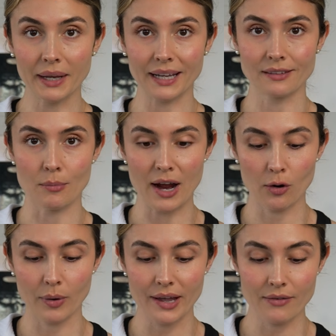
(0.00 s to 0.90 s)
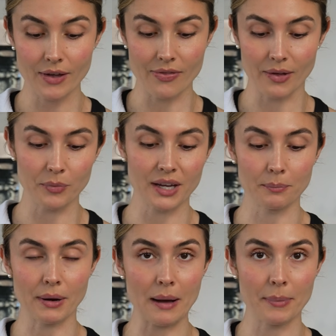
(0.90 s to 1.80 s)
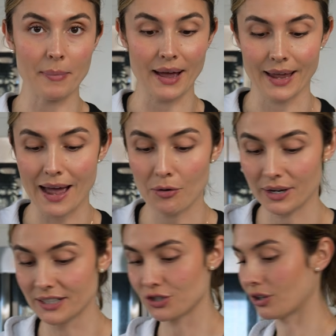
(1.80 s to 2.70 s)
minute in the microwave and then we could pop it back out and it